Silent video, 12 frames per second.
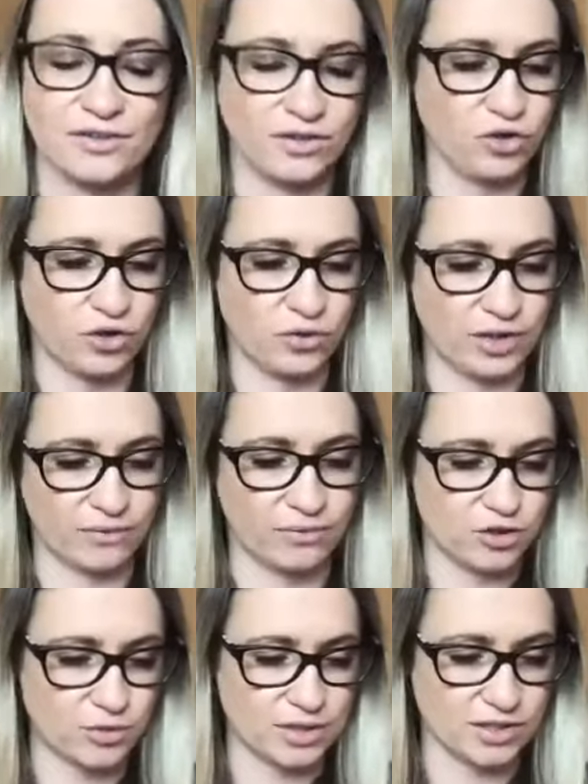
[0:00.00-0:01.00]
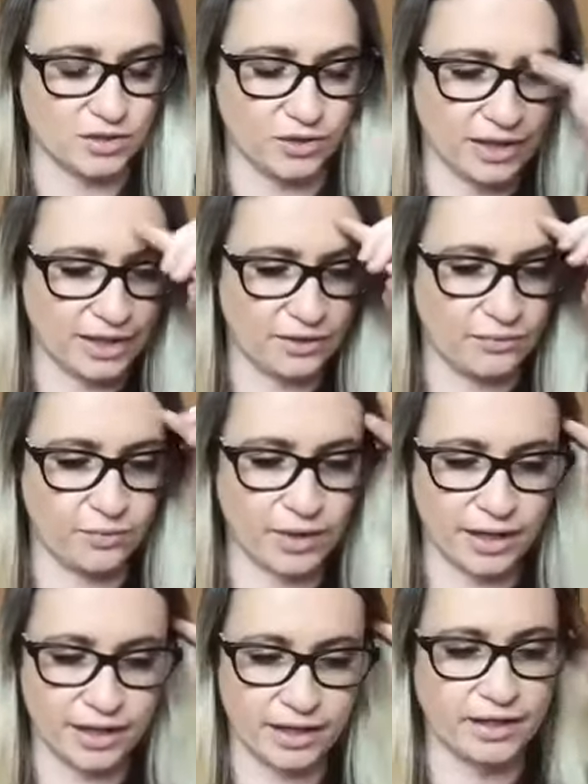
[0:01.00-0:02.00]
which ones are located
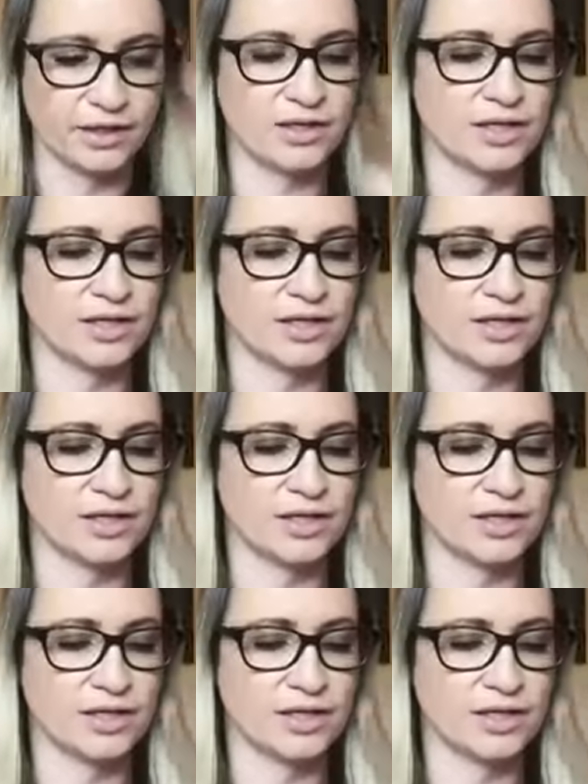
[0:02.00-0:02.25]
where.